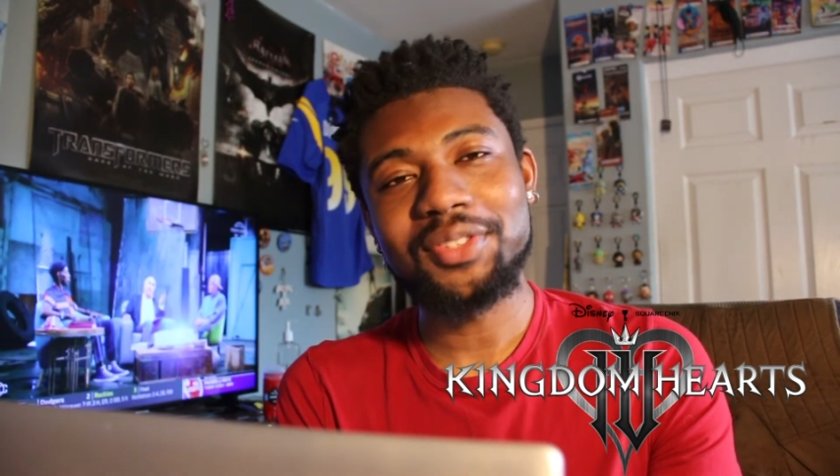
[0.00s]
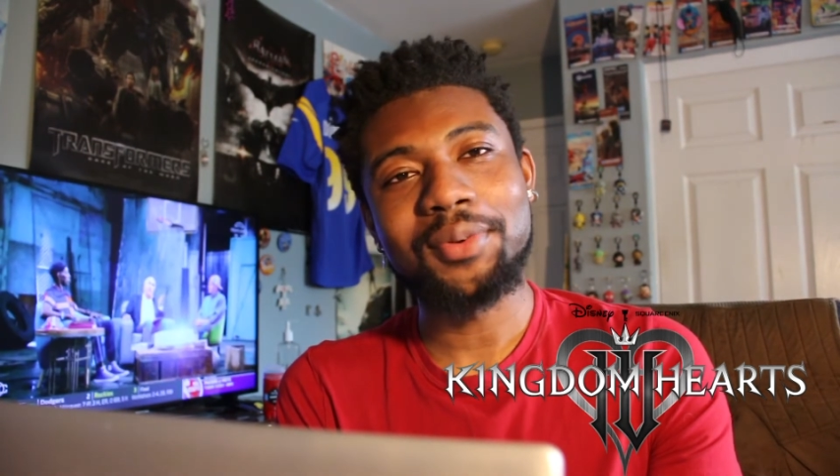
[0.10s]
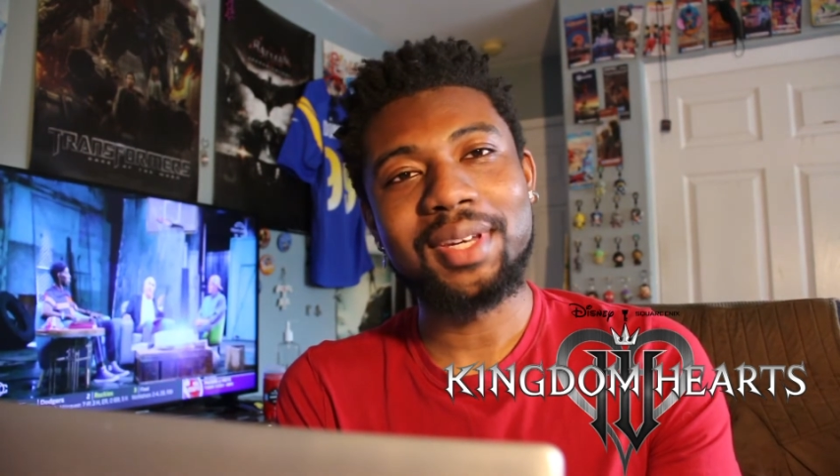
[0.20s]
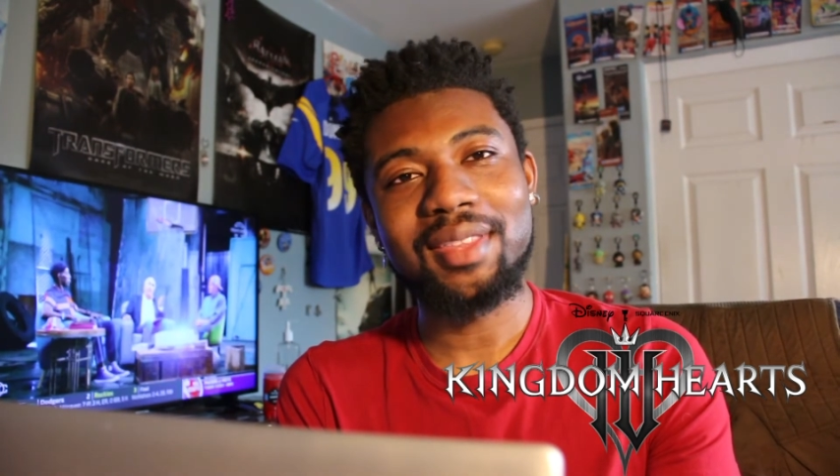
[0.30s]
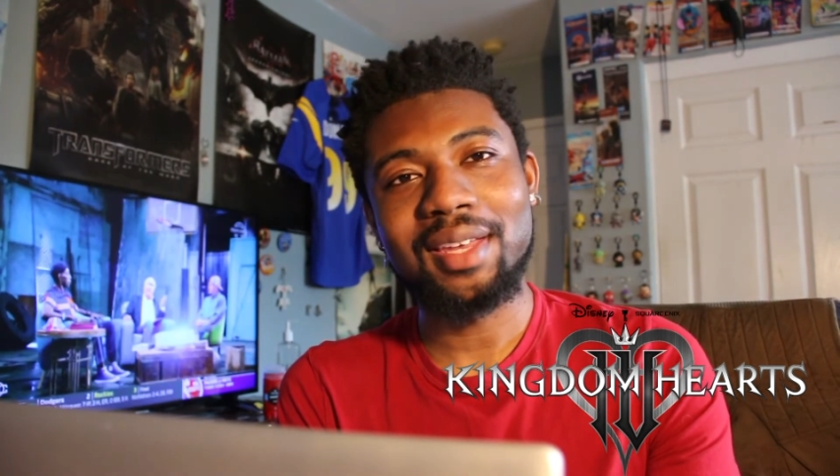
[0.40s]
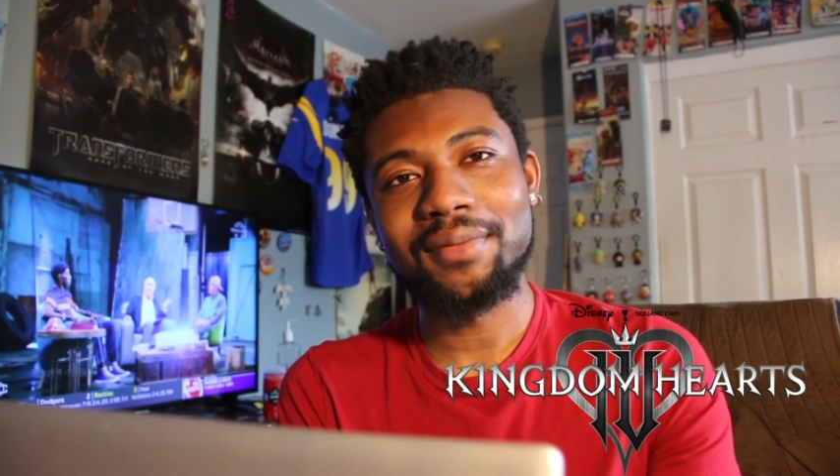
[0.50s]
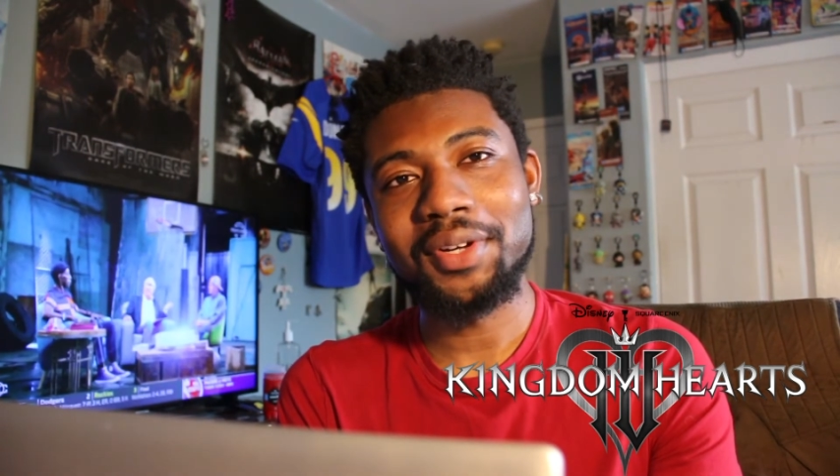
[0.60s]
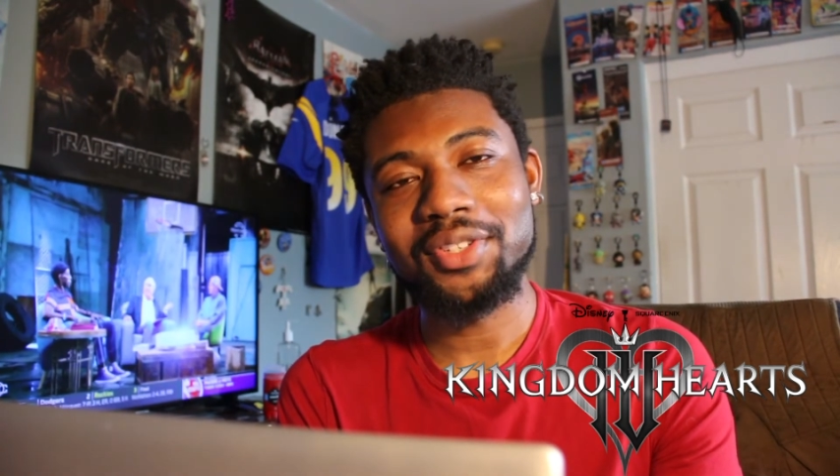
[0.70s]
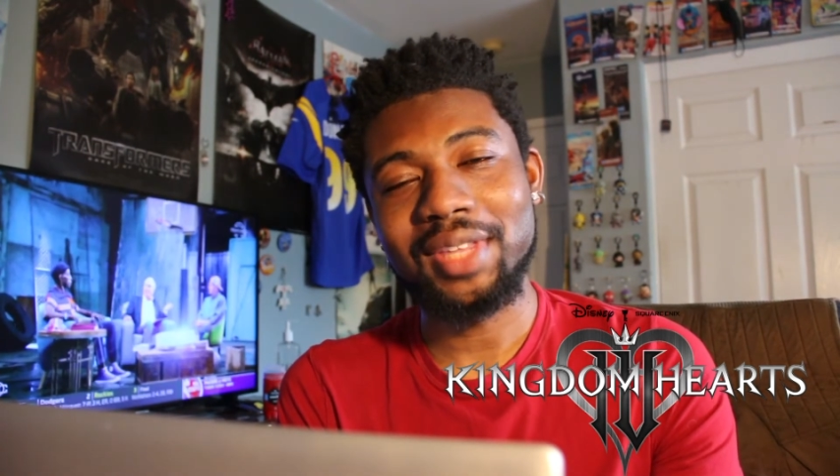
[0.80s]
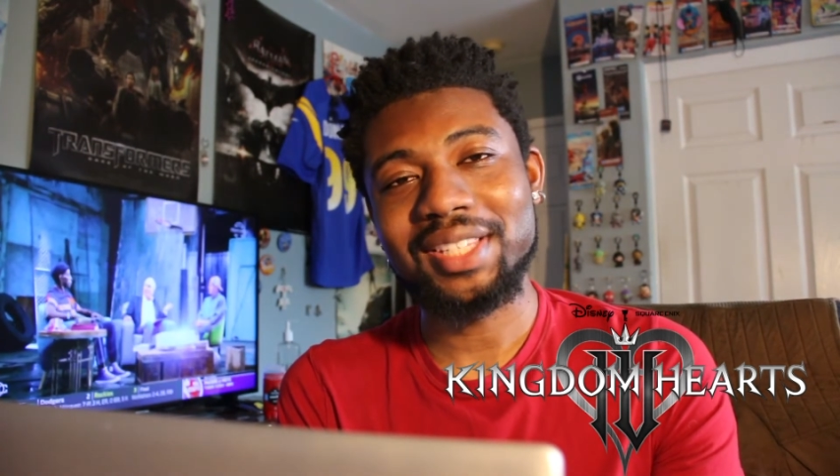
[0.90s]
20th
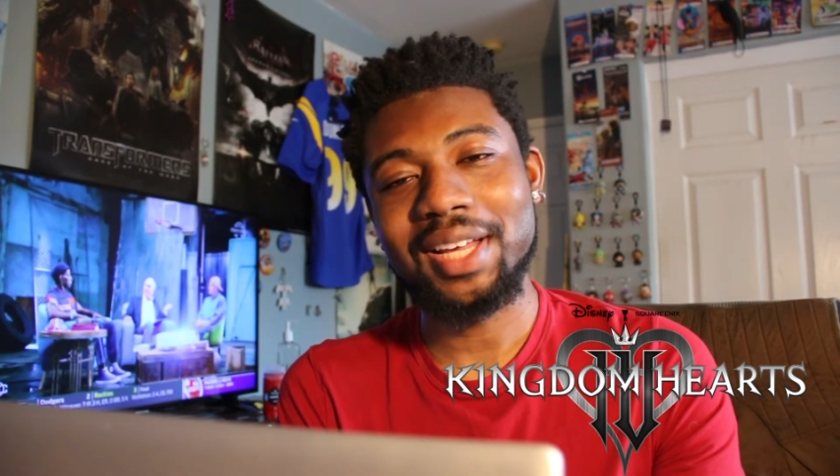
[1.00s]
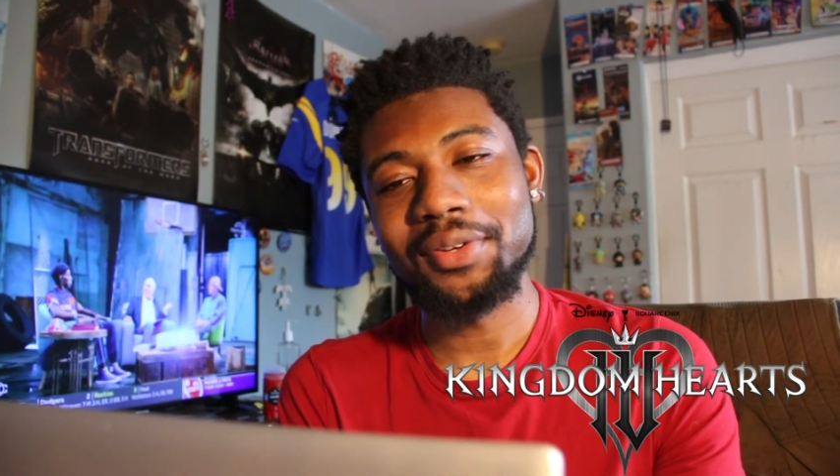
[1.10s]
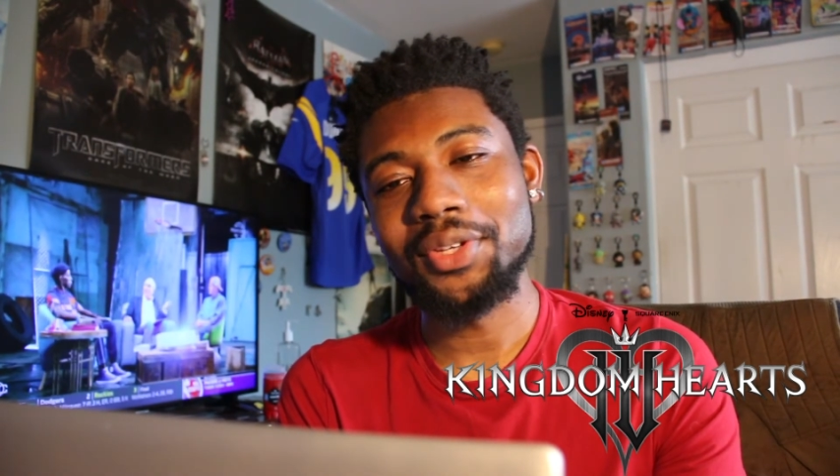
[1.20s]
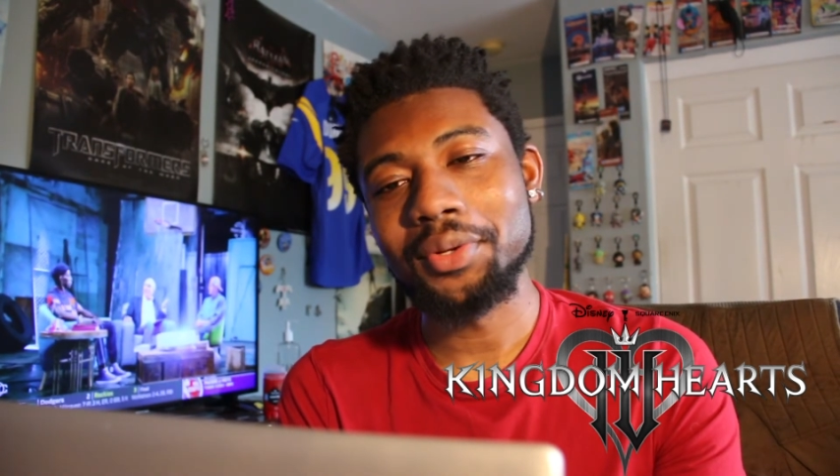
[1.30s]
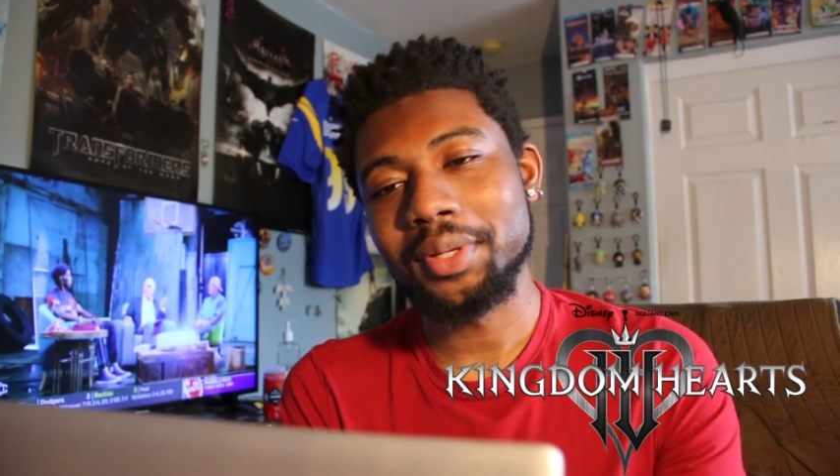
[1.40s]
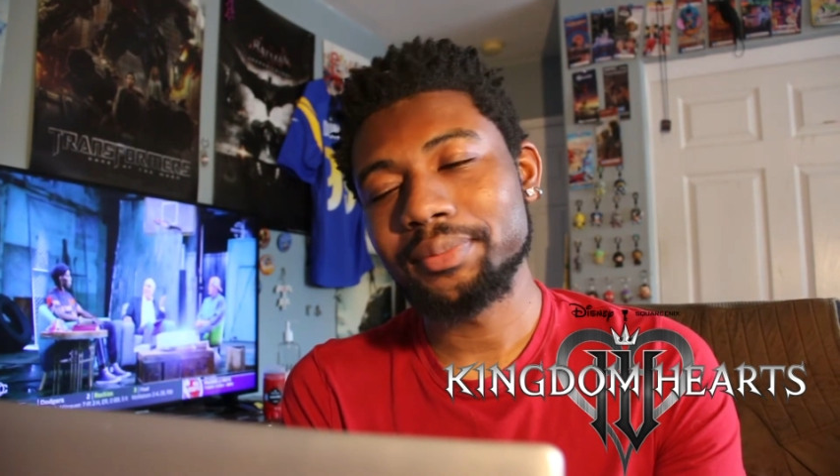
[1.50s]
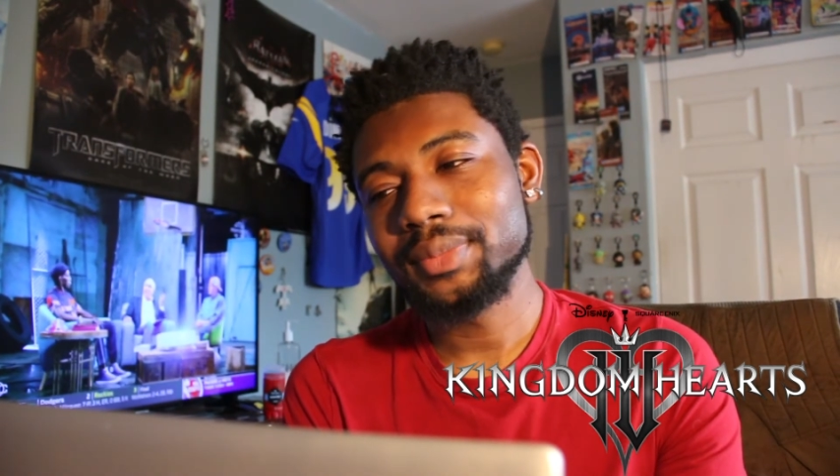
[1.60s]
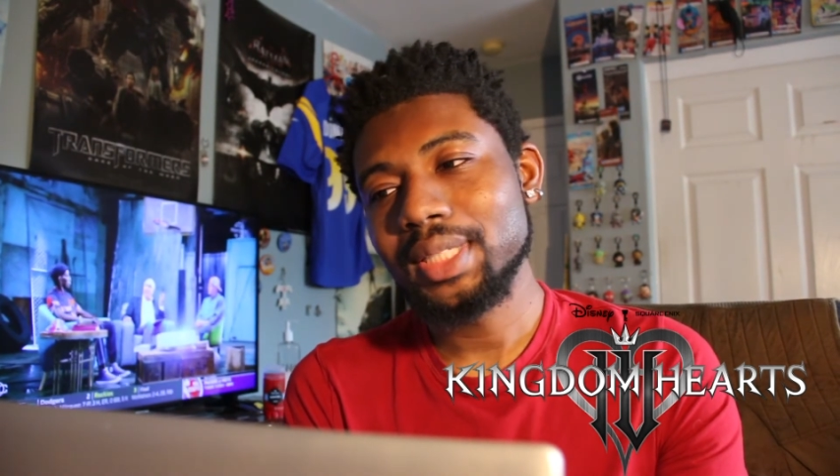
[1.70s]
anniversary, that's how you do it.